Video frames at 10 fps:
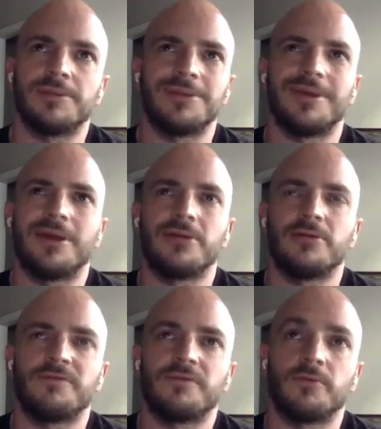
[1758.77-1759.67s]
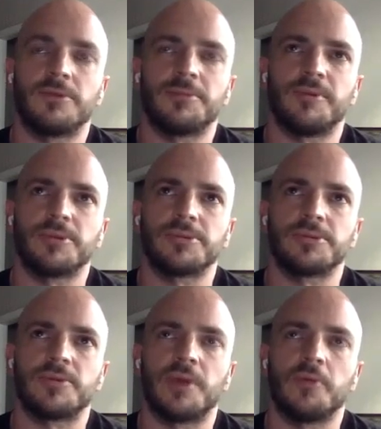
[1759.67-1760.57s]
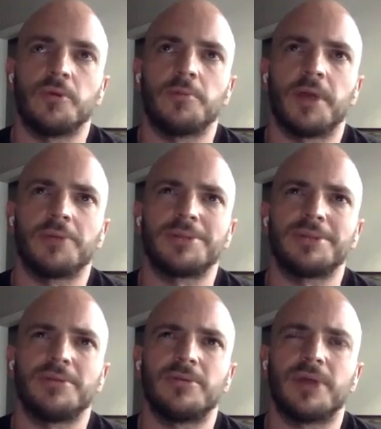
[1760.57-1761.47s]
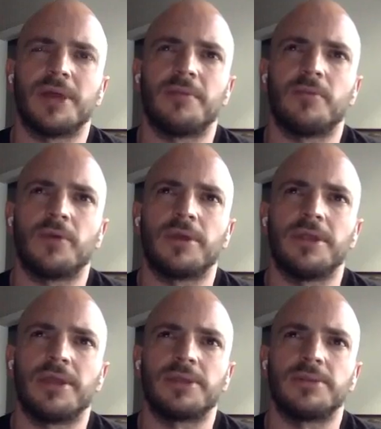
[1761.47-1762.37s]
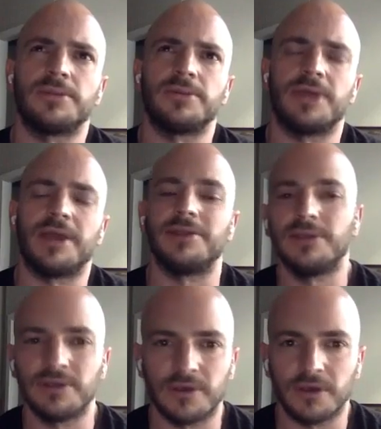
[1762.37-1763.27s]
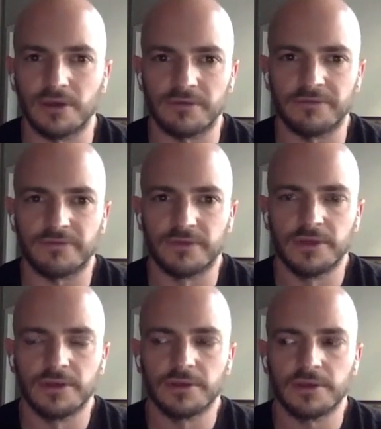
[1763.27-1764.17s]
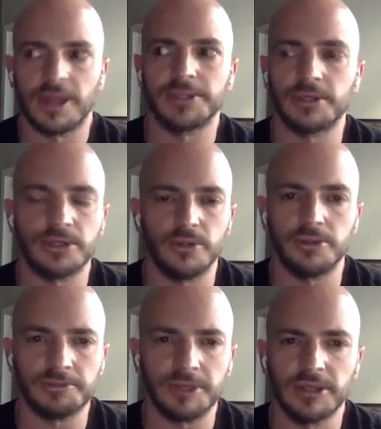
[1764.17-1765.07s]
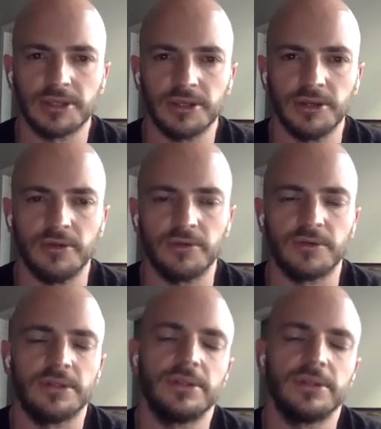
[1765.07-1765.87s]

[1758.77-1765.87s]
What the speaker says: I mean, I don't know if the word spiritual is the right word, but I was still kind of more connected to the idea of God's going to use me, you know?